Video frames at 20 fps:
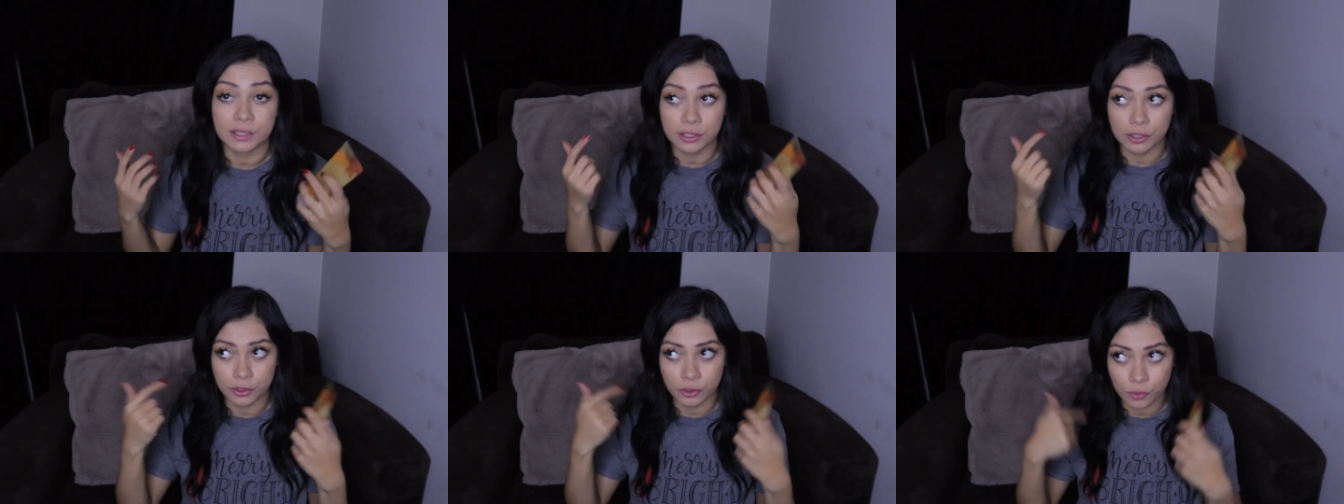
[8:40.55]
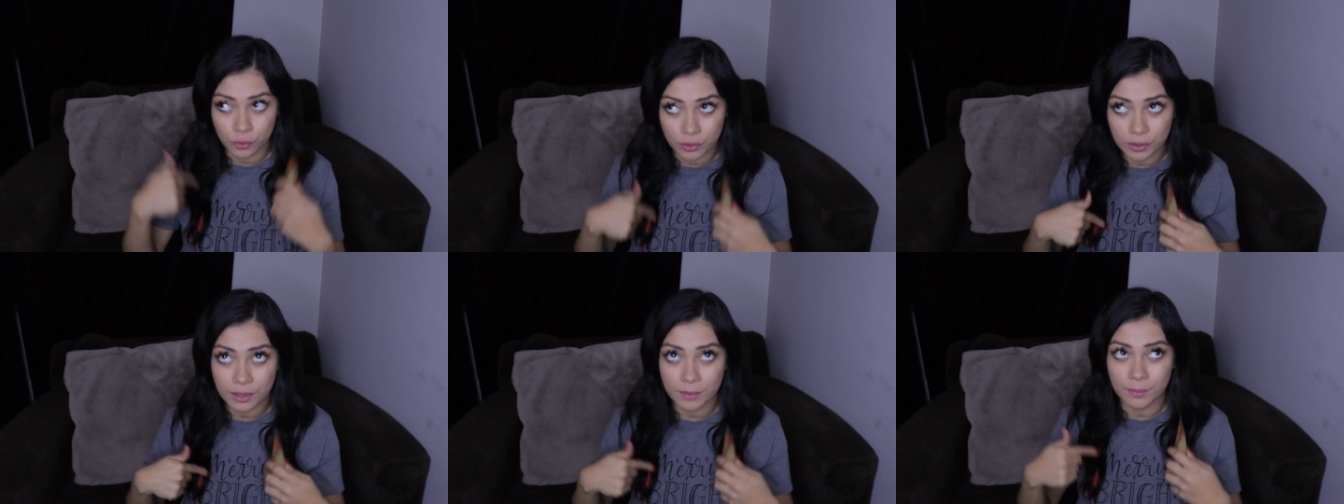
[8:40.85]

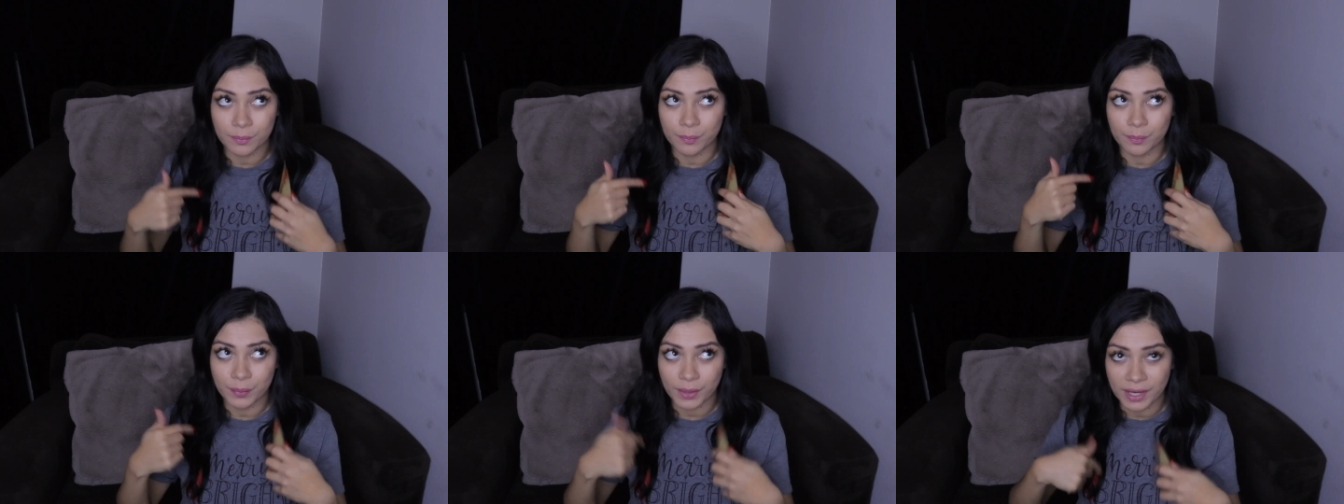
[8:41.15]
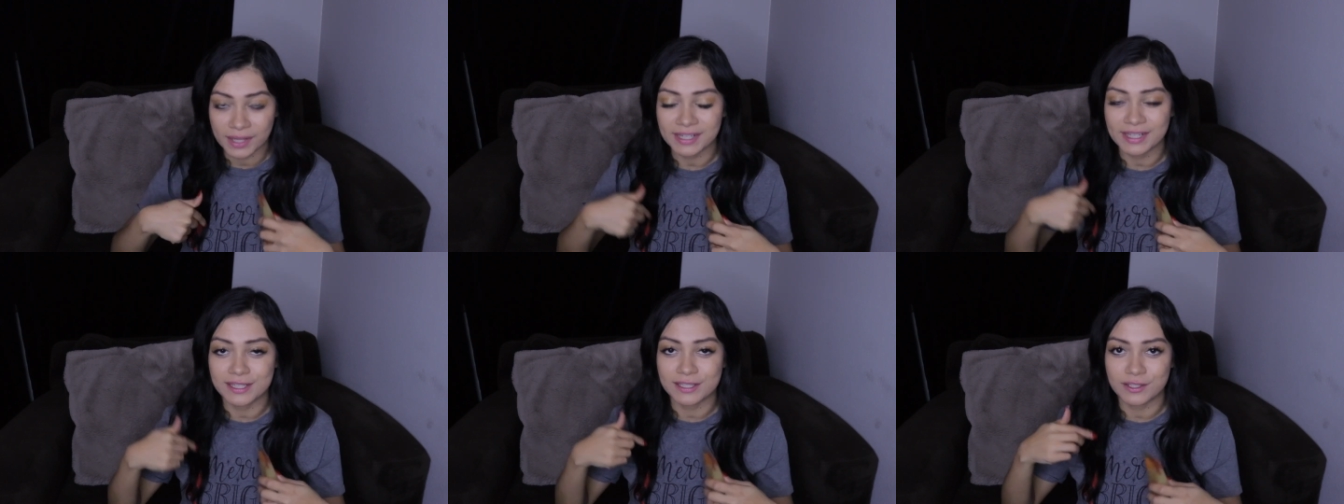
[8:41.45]
your
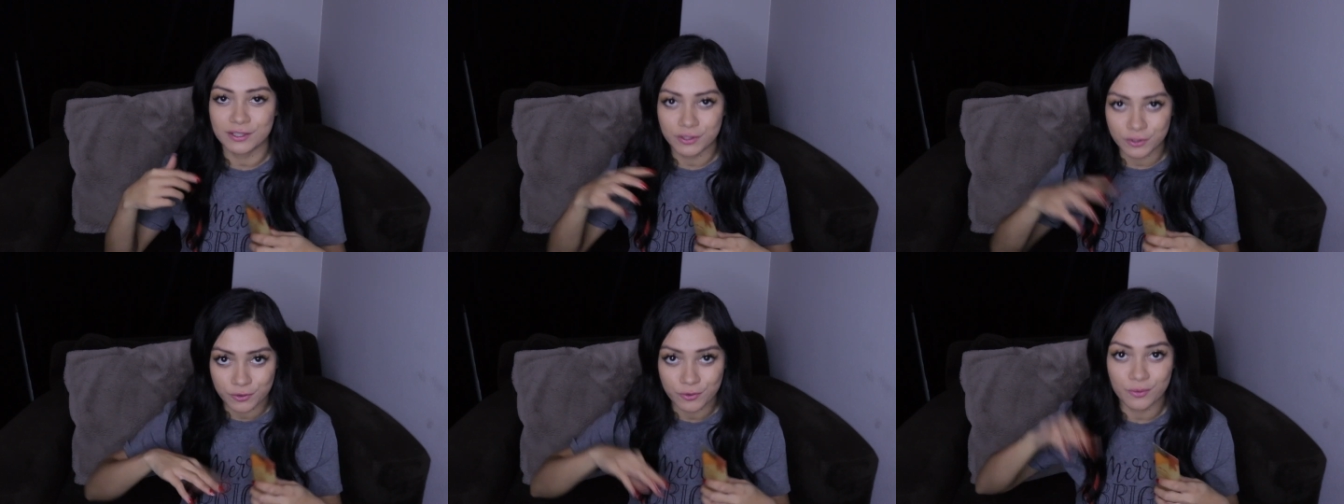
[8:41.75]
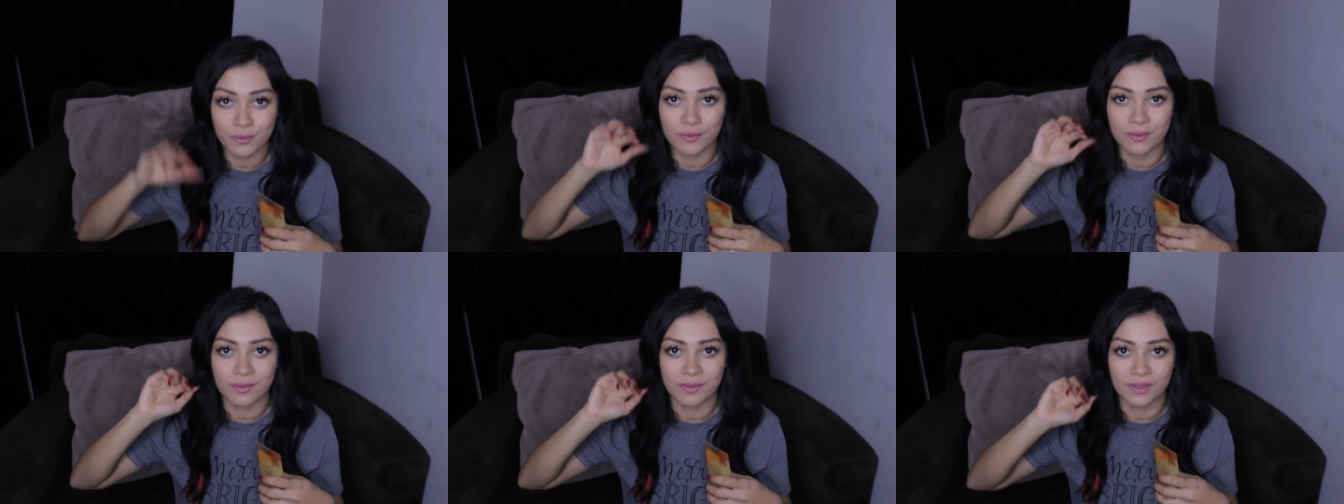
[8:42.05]
body
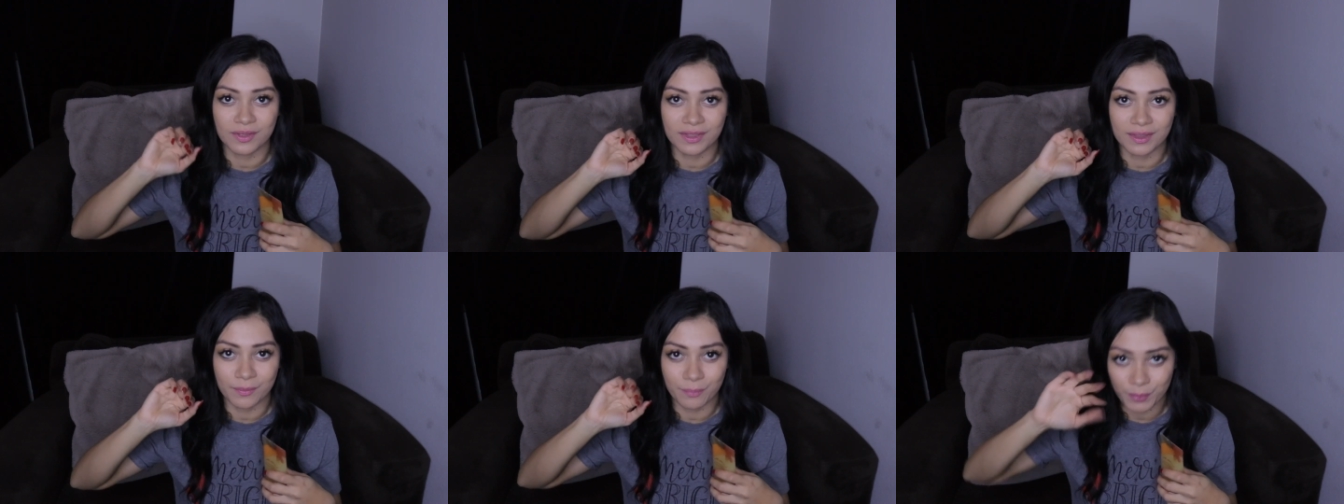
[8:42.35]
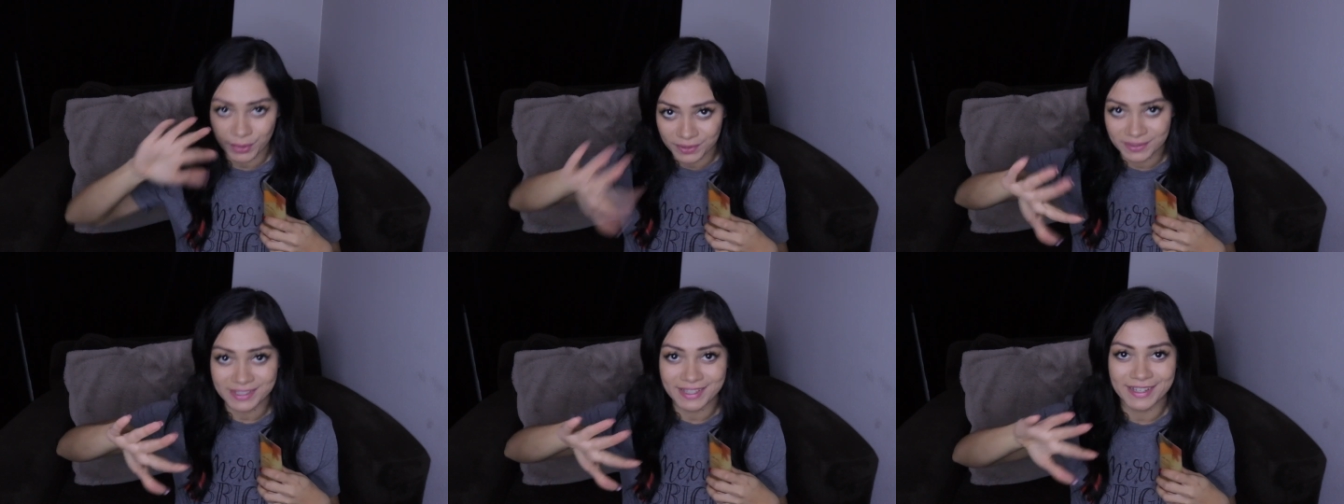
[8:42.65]
do the
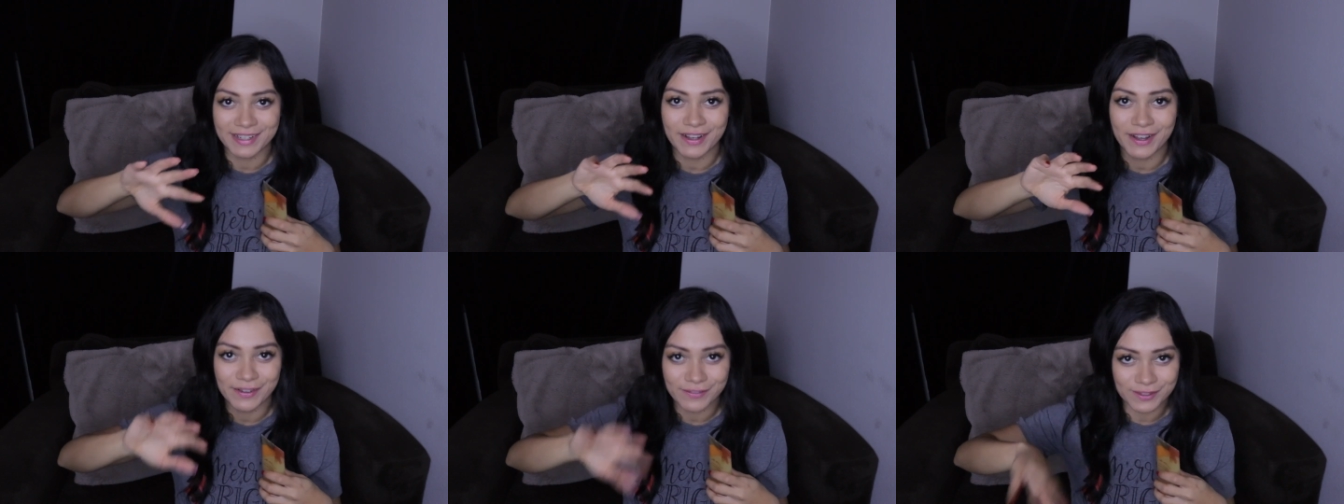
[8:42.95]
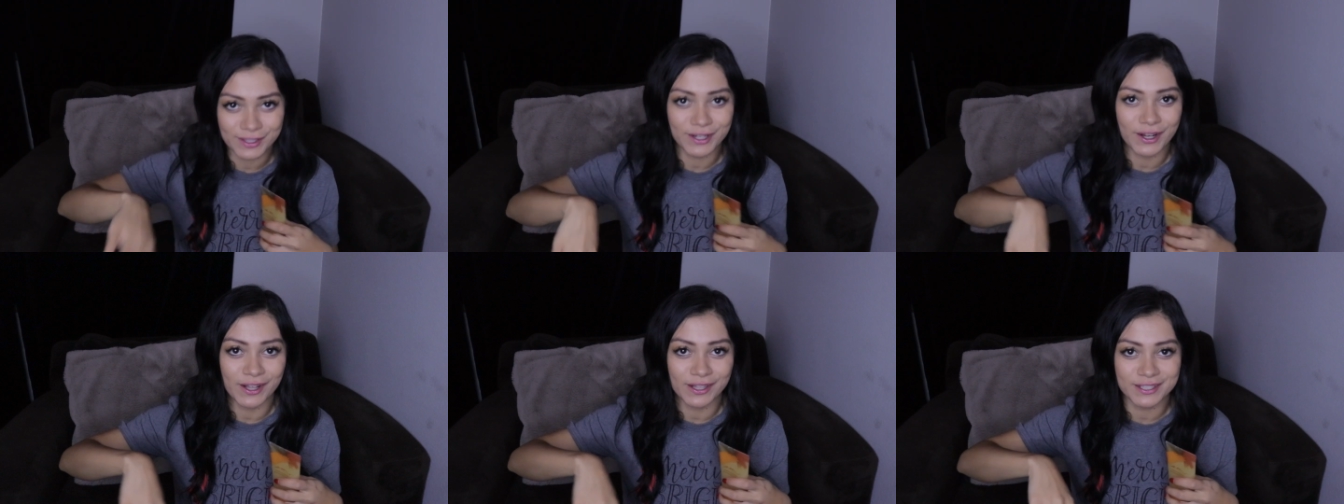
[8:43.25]
building of
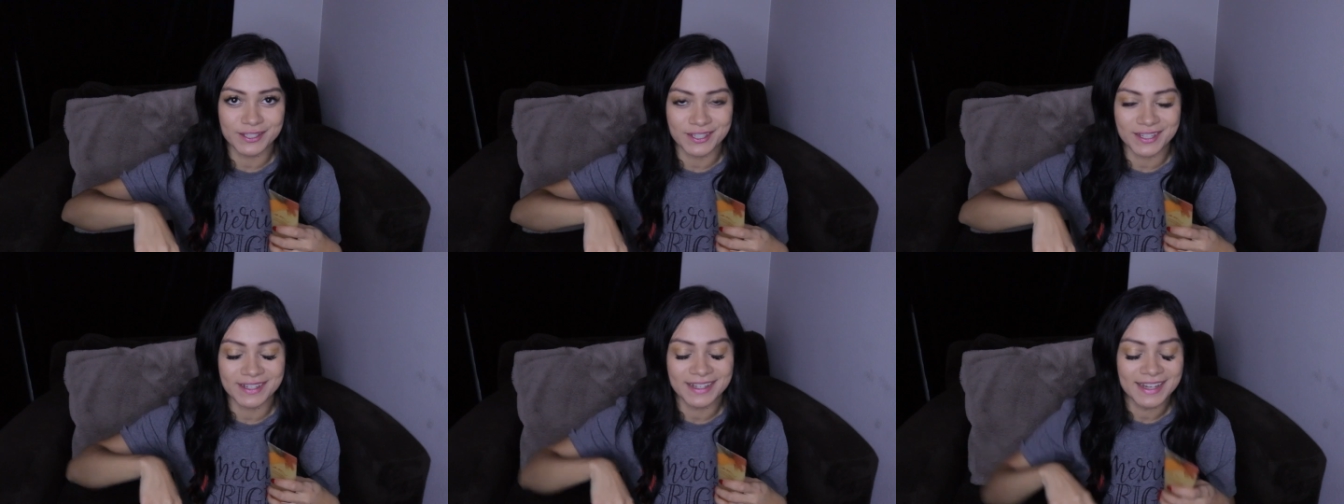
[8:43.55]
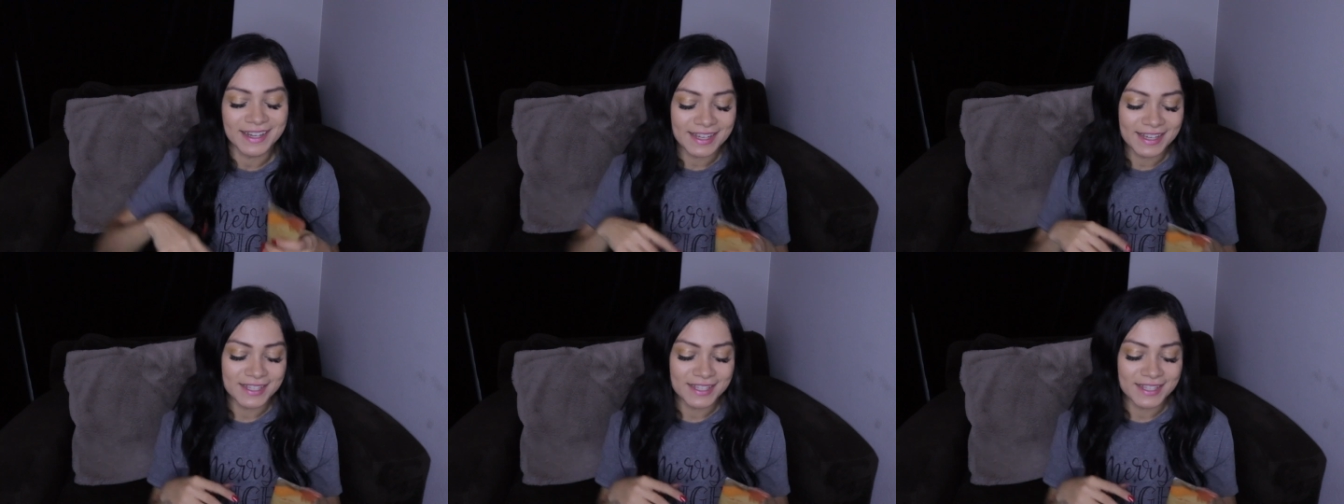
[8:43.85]
the collagen.